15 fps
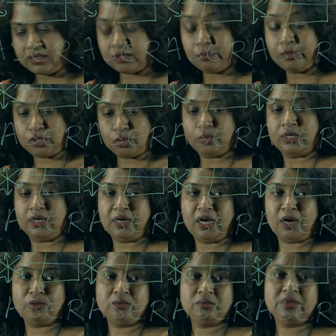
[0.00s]
is a buzzword
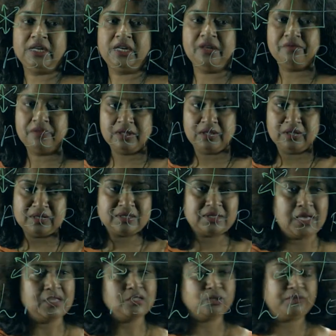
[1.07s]
now, that everything, the
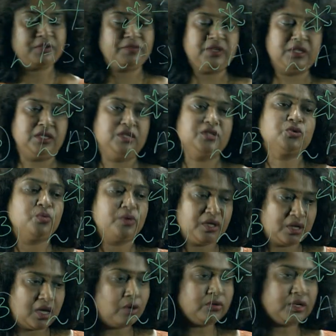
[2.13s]
size of everything is going
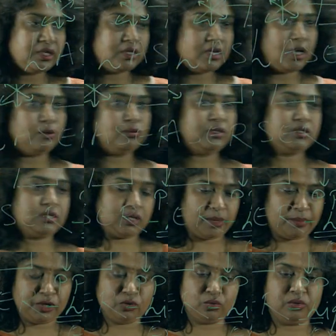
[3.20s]
down and down, it is
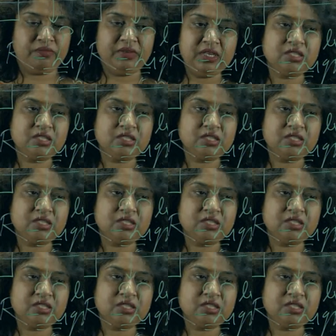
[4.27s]
coming to a very